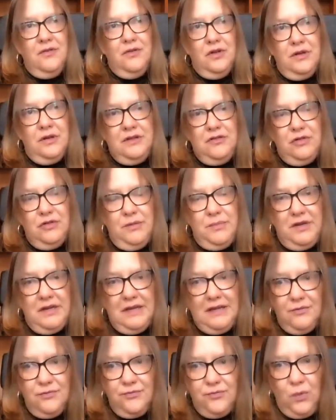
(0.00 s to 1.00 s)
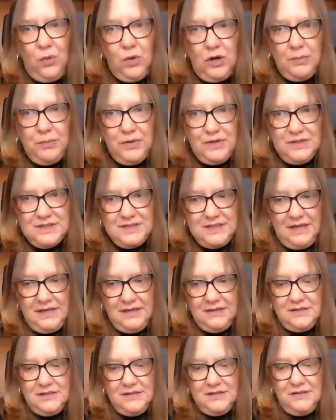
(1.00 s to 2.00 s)
contributing
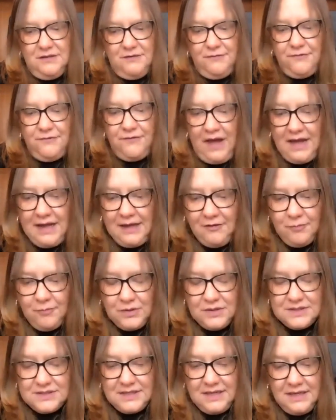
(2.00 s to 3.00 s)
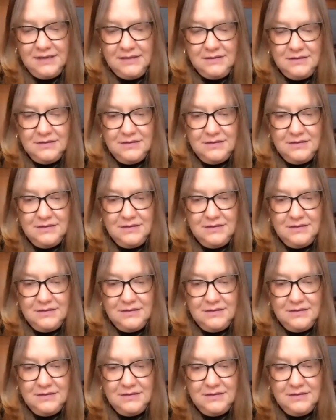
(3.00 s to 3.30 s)
4% to 5%